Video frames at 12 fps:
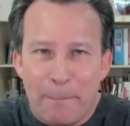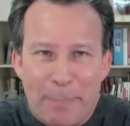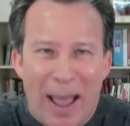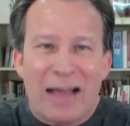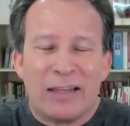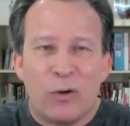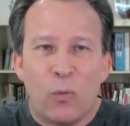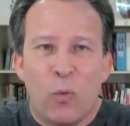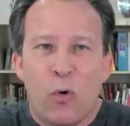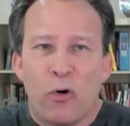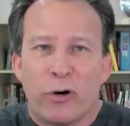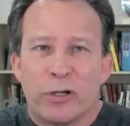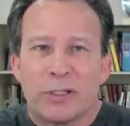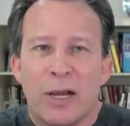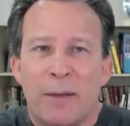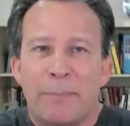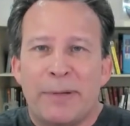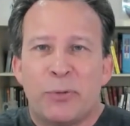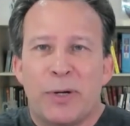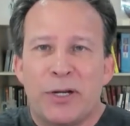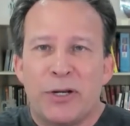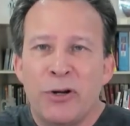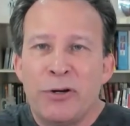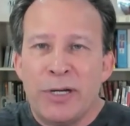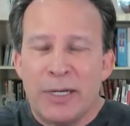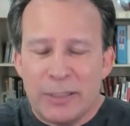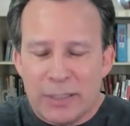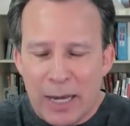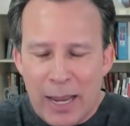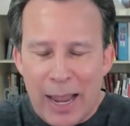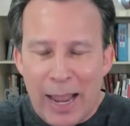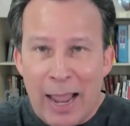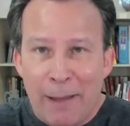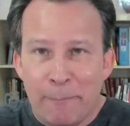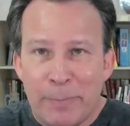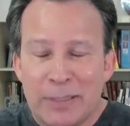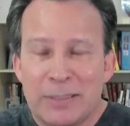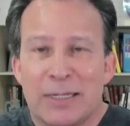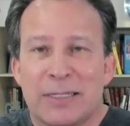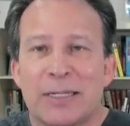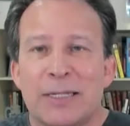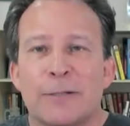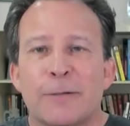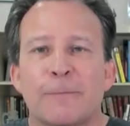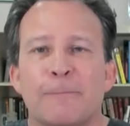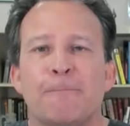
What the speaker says: ballot wars between unions and businesses.